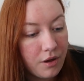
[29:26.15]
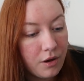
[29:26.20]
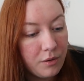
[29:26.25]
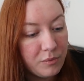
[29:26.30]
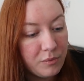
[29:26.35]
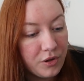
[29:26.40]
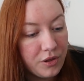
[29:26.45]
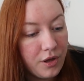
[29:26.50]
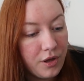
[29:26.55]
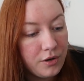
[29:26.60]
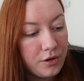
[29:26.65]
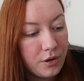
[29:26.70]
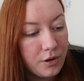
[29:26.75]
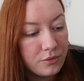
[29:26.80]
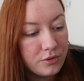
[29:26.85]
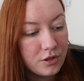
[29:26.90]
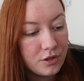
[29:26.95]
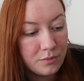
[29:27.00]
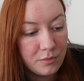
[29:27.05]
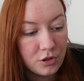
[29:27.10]
Her mother
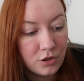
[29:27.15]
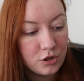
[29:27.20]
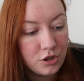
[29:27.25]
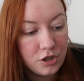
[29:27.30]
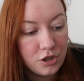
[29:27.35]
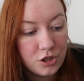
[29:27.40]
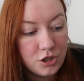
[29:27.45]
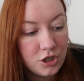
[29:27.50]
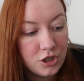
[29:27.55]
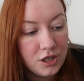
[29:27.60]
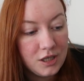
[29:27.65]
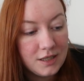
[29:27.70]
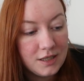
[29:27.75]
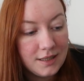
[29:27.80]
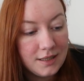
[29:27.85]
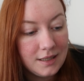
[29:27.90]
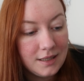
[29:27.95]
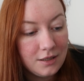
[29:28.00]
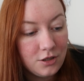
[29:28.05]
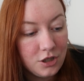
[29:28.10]
knows as much.
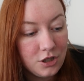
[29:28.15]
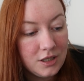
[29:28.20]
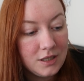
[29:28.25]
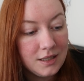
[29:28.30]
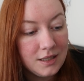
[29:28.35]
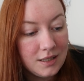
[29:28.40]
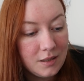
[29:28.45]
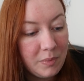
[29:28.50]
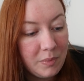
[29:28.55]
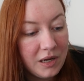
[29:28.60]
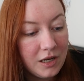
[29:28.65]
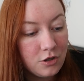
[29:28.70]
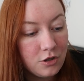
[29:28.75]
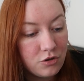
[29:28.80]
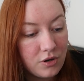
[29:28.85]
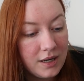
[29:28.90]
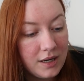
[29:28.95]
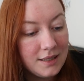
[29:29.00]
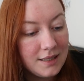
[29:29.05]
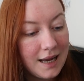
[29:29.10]
She disappeared
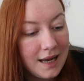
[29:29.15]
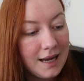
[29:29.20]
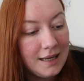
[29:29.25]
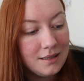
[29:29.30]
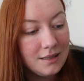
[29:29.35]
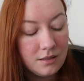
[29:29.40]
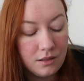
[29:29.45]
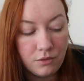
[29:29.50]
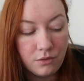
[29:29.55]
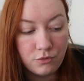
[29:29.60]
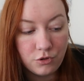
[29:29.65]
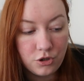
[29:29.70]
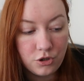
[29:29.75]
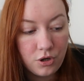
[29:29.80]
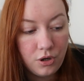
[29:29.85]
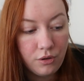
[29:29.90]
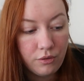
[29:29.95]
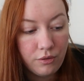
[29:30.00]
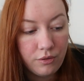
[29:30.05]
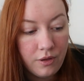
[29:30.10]
trying to hide Sloane's
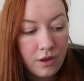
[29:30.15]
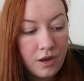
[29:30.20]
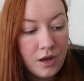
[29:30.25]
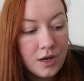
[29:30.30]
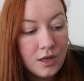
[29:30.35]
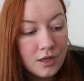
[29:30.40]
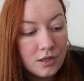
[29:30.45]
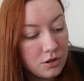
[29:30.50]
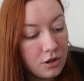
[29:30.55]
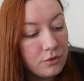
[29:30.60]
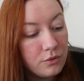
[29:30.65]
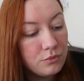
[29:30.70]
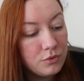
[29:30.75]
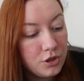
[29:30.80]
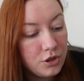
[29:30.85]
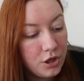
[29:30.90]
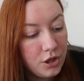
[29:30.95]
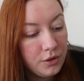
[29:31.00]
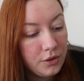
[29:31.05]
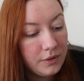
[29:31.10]
truth. Sloane
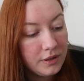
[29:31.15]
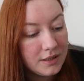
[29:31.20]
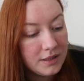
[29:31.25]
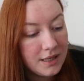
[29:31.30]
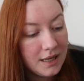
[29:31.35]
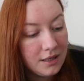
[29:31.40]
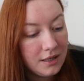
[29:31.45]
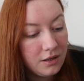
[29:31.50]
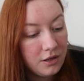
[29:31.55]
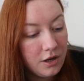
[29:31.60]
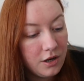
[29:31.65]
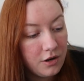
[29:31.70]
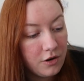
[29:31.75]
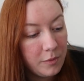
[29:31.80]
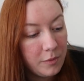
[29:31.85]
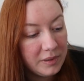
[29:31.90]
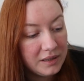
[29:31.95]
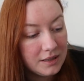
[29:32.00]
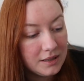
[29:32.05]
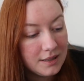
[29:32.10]
too has hidden
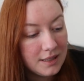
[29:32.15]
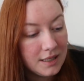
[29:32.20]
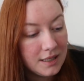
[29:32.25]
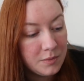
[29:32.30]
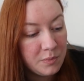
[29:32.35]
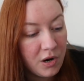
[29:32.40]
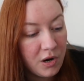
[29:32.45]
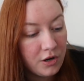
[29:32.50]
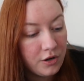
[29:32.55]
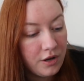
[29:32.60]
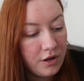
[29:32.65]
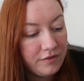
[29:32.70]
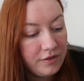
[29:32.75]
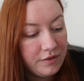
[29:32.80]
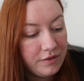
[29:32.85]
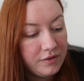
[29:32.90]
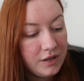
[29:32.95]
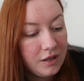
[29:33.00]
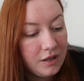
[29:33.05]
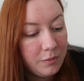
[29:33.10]
her abilities, but on her
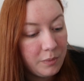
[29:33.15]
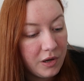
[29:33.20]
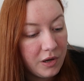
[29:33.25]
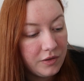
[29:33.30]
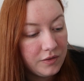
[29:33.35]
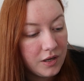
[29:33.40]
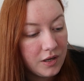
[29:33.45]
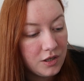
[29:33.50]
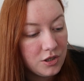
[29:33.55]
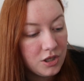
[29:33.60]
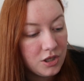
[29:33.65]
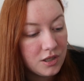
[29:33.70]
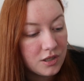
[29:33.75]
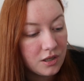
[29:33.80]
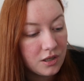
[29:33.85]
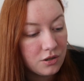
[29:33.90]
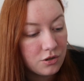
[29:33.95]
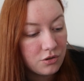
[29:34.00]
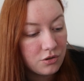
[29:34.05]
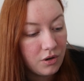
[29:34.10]
15th birthday, she
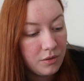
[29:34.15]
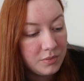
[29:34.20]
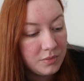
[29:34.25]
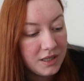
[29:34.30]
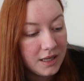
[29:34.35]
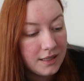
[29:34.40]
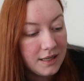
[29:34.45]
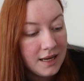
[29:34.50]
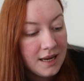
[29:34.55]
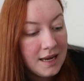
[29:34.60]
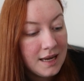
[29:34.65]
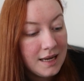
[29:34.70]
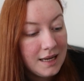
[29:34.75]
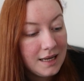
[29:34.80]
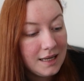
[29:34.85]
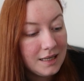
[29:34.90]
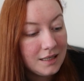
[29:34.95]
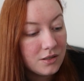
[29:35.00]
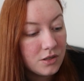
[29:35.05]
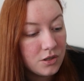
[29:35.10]
is conscripted
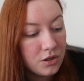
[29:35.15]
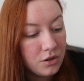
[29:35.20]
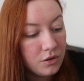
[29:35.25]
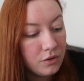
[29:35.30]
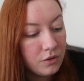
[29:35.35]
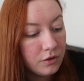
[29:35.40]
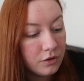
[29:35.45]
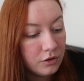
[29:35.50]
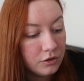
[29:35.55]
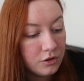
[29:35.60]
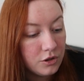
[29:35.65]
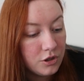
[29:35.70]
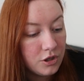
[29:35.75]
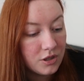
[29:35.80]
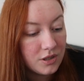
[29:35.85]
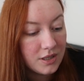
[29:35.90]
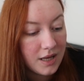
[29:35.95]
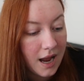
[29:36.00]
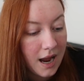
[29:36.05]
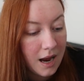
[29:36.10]
into the
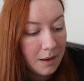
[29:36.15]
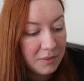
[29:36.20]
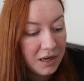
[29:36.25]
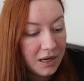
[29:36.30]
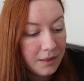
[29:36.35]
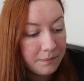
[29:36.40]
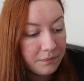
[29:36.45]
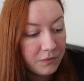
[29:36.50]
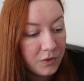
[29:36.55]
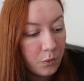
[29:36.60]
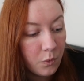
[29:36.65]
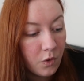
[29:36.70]
Lucius army.